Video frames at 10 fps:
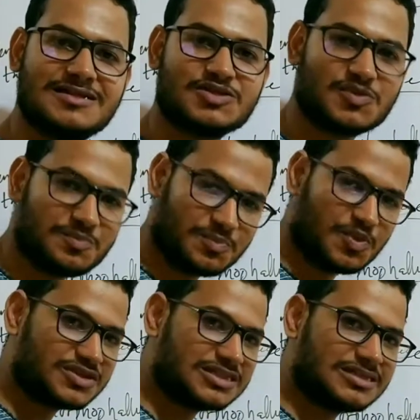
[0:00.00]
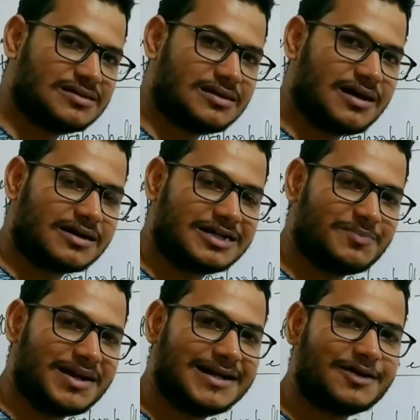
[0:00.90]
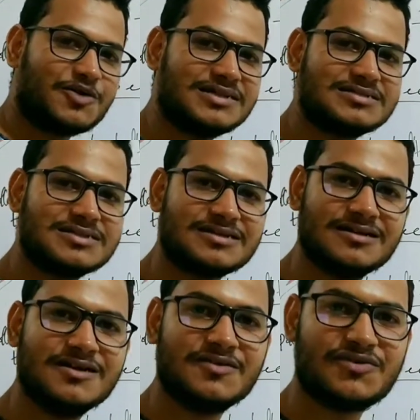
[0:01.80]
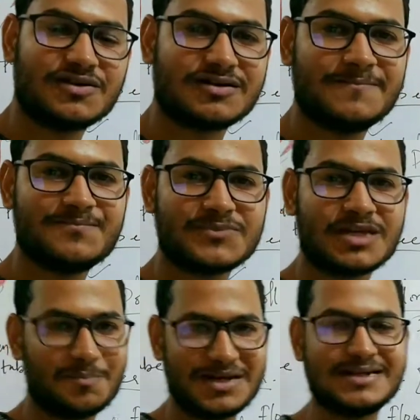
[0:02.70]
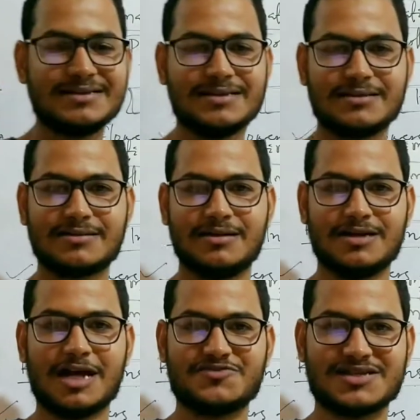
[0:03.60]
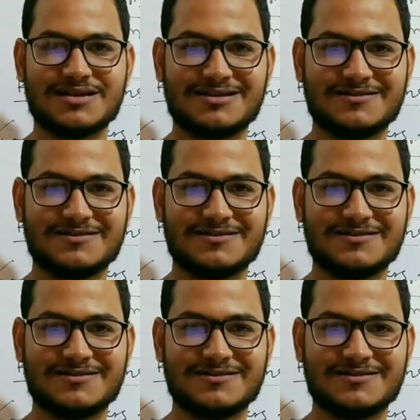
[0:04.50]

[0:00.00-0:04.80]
So both are dependent on each other for completing their life cycle.